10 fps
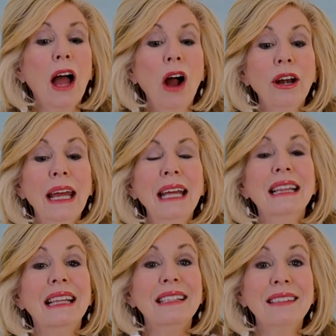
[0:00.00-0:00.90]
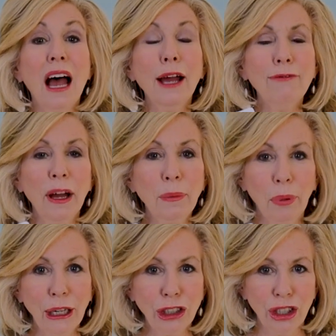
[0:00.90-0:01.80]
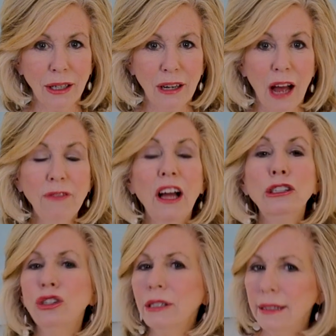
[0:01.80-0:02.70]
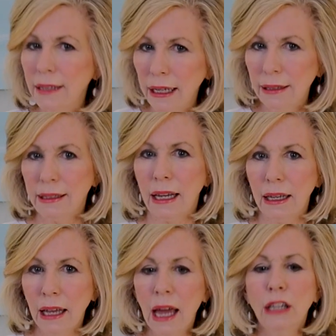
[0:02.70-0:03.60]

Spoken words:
are in this high vibration of understanding